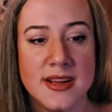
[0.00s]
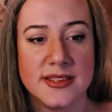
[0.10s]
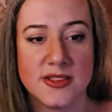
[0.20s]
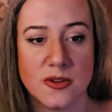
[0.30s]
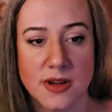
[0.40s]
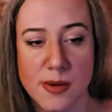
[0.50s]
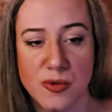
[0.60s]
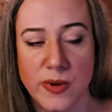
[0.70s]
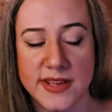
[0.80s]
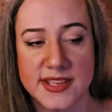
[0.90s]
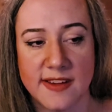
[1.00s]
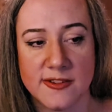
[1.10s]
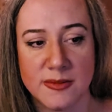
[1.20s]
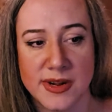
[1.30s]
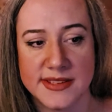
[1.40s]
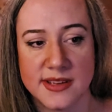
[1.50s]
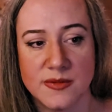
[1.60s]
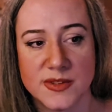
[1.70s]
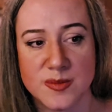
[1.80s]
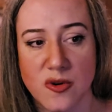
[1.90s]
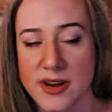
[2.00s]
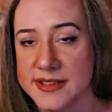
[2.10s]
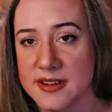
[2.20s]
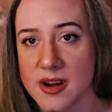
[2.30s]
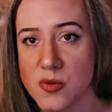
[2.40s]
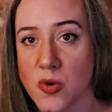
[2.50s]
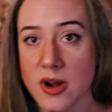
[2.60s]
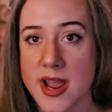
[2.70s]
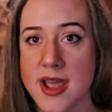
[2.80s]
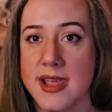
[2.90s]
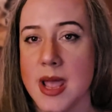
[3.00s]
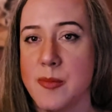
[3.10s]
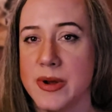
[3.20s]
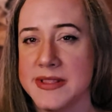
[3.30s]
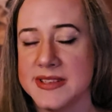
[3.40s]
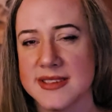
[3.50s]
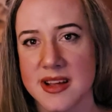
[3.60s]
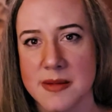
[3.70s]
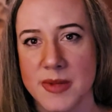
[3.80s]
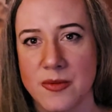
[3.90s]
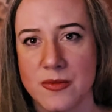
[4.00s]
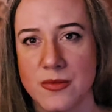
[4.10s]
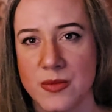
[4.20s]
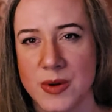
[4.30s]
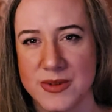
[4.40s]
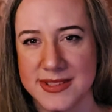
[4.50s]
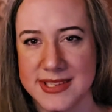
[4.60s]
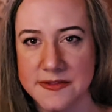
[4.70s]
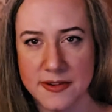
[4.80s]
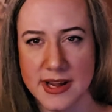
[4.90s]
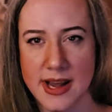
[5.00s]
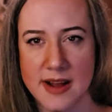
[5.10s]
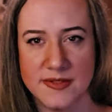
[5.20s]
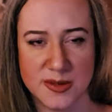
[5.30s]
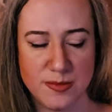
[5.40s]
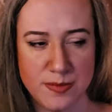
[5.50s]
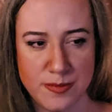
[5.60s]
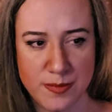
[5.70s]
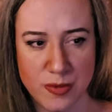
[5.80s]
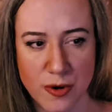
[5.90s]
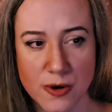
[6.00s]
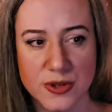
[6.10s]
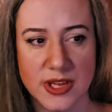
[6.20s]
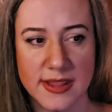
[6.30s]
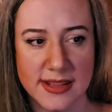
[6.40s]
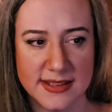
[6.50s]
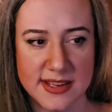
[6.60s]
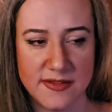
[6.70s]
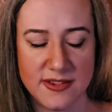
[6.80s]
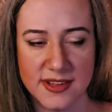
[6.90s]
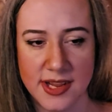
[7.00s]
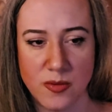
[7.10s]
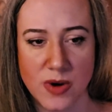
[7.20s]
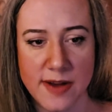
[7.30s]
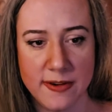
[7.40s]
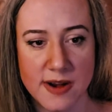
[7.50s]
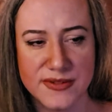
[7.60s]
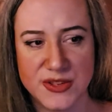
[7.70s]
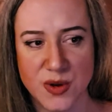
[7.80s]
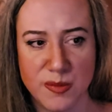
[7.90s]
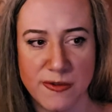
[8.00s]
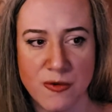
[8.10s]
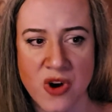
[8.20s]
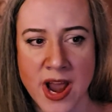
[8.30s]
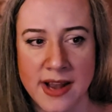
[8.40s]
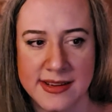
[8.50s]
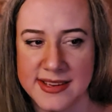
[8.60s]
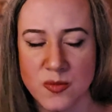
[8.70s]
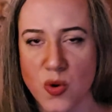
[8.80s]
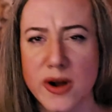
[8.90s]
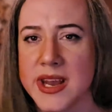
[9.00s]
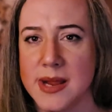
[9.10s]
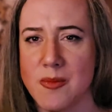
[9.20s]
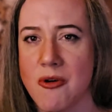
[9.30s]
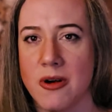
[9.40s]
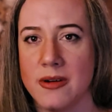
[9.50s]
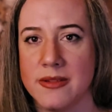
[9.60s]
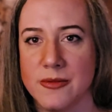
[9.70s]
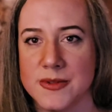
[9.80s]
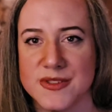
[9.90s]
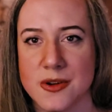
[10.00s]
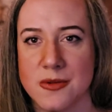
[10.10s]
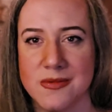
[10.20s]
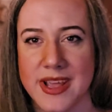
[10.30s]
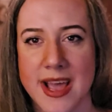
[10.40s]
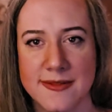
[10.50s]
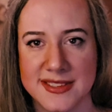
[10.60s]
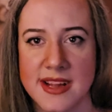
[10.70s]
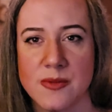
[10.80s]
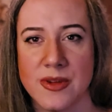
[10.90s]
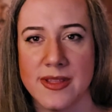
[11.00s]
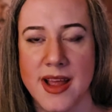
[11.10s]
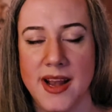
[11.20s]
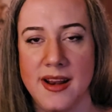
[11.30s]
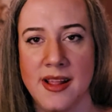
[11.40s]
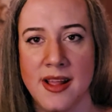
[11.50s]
So a couple weeks after my son was born, I started working again, but this time it was different, and I was approaching things differently. And whatever I was doing beforehand didn't work anymore. There was no, I was done with it